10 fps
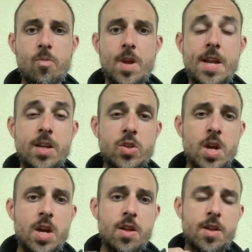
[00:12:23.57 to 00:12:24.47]
It is
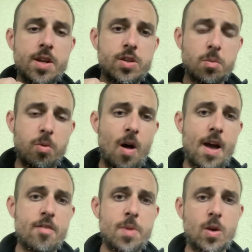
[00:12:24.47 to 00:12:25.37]
the supply
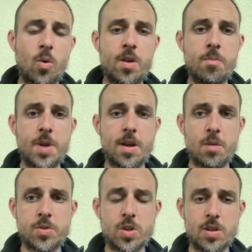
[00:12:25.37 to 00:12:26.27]
of Bitcoin
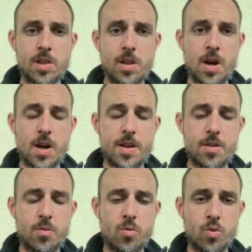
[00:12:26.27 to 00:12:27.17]
becomes
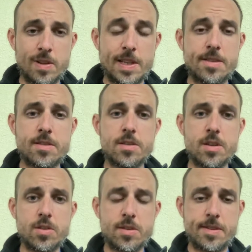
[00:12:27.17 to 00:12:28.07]
released
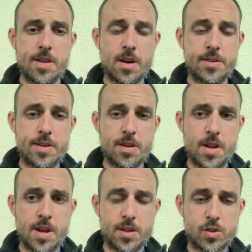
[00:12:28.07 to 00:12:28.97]

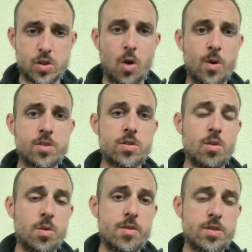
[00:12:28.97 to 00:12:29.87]
in a slower and
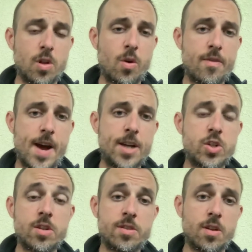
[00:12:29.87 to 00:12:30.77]
slower
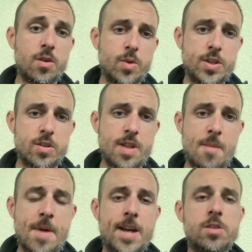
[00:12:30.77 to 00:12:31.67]
fashion until it reaches
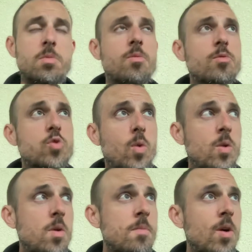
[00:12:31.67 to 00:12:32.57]
that maximum of
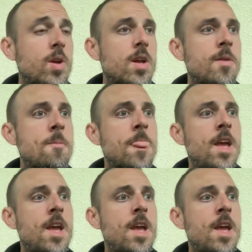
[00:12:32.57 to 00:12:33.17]
21 million.